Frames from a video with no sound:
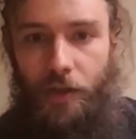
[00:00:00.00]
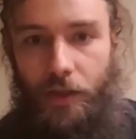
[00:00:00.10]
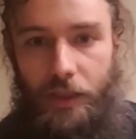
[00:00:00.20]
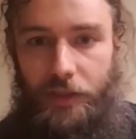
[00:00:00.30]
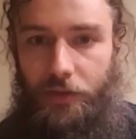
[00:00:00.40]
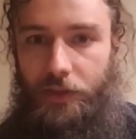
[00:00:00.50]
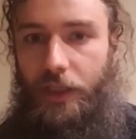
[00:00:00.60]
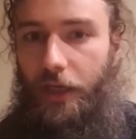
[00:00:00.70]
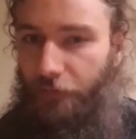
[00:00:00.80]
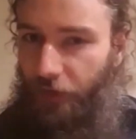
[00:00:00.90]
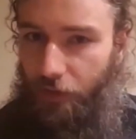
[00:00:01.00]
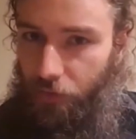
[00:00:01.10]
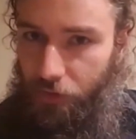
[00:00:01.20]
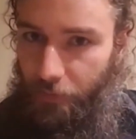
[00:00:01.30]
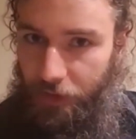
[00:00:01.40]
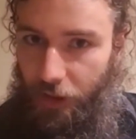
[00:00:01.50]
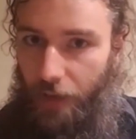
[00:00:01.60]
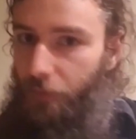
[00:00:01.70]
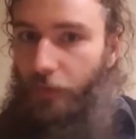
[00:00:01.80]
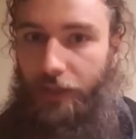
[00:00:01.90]
Allah ar razaq. If I lose my
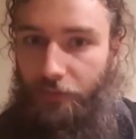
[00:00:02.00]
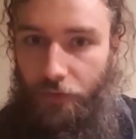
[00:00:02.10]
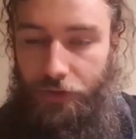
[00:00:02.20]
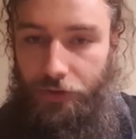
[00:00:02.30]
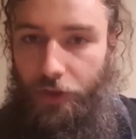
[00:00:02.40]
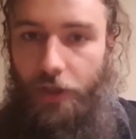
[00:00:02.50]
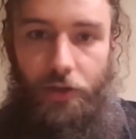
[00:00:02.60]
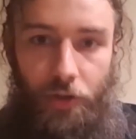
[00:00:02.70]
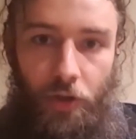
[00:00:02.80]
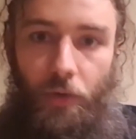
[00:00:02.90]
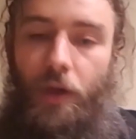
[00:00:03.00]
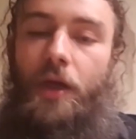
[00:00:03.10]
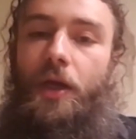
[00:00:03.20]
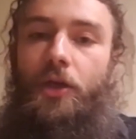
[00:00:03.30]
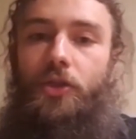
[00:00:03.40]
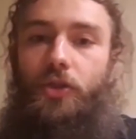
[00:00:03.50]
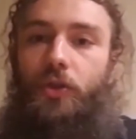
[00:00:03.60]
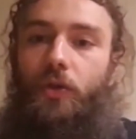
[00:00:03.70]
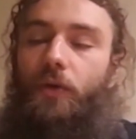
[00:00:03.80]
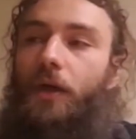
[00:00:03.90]
job, do I divorce your daughter? No.
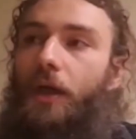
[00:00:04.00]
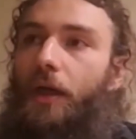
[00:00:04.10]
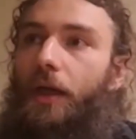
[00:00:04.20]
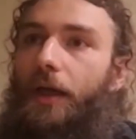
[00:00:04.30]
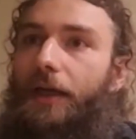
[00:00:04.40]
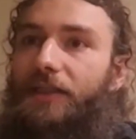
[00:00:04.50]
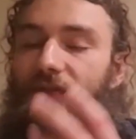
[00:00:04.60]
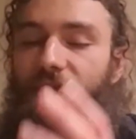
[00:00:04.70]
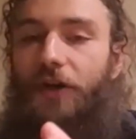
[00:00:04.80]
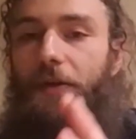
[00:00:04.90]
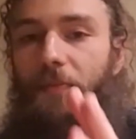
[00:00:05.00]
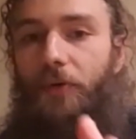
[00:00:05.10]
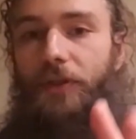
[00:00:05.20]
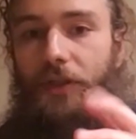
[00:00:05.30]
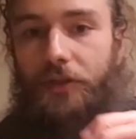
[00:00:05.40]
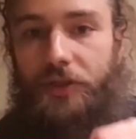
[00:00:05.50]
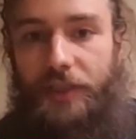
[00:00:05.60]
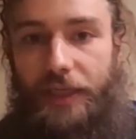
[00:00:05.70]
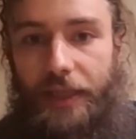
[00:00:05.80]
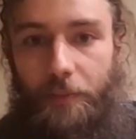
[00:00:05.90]
So it's very important to
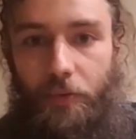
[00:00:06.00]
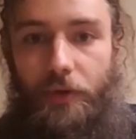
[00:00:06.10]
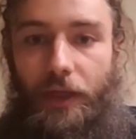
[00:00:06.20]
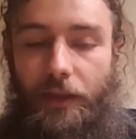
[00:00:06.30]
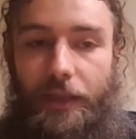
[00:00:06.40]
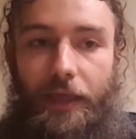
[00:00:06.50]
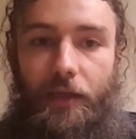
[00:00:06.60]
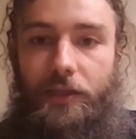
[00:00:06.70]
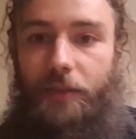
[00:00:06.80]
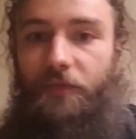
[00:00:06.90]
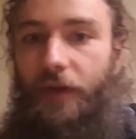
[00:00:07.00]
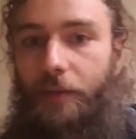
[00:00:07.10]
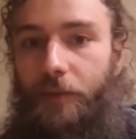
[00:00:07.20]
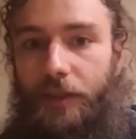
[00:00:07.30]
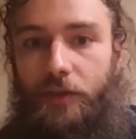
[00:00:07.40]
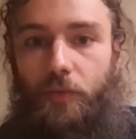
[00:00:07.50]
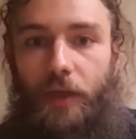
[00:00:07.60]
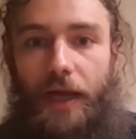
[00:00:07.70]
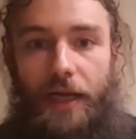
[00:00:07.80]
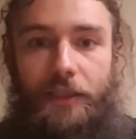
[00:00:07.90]
understand that point that some families
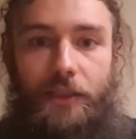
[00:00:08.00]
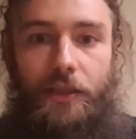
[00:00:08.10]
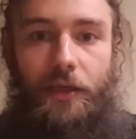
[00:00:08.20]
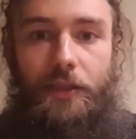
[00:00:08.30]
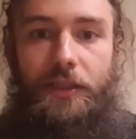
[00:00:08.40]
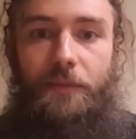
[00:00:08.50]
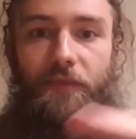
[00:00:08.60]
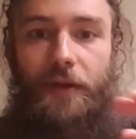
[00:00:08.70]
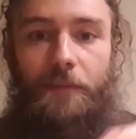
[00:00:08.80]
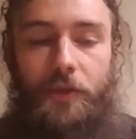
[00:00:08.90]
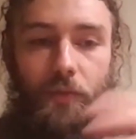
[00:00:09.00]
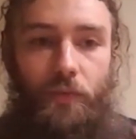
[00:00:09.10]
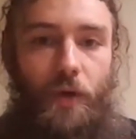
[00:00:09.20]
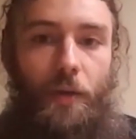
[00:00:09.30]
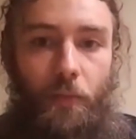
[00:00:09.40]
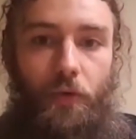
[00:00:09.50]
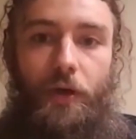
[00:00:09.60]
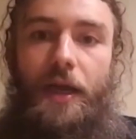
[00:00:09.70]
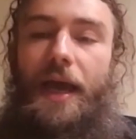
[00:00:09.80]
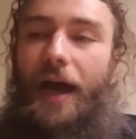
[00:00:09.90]
will ask and some families will want
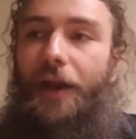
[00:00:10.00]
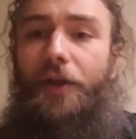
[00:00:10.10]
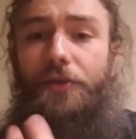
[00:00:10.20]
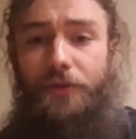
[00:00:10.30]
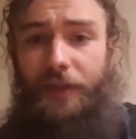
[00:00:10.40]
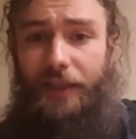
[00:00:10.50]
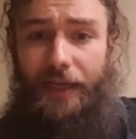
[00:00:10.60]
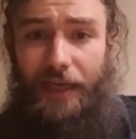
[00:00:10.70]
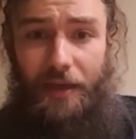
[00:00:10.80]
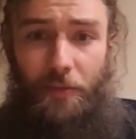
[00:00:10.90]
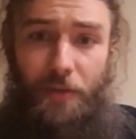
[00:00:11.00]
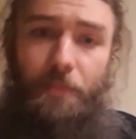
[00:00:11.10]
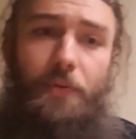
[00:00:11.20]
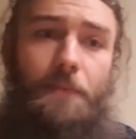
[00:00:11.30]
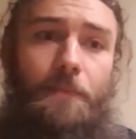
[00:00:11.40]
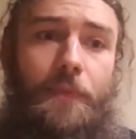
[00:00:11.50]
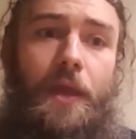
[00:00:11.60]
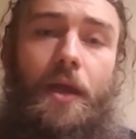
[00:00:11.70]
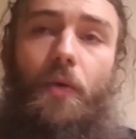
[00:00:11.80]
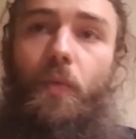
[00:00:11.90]
more. Another thing that came up
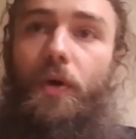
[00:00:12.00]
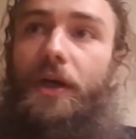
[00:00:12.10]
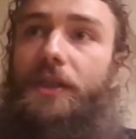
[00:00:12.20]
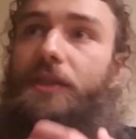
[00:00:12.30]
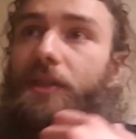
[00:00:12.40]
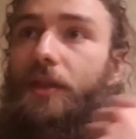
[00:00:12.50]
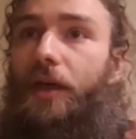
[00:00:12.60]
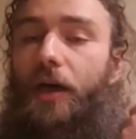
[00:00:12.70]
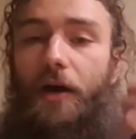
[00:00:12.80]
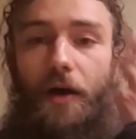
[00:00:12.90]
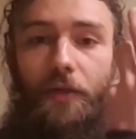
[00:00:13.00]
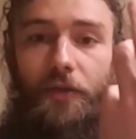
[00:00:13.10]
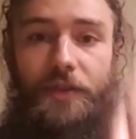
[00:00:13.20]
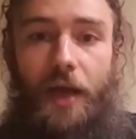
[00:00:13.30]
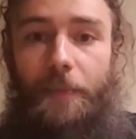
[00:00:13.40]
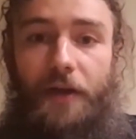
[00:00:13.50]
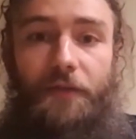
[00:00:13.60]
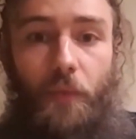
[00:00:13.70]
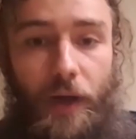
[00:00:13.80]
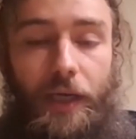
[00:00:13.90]
was uh, the topic
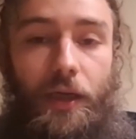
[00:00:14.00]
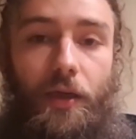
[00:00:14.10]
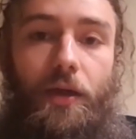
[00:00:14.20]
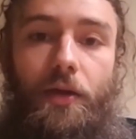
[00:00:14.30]
of a wedding,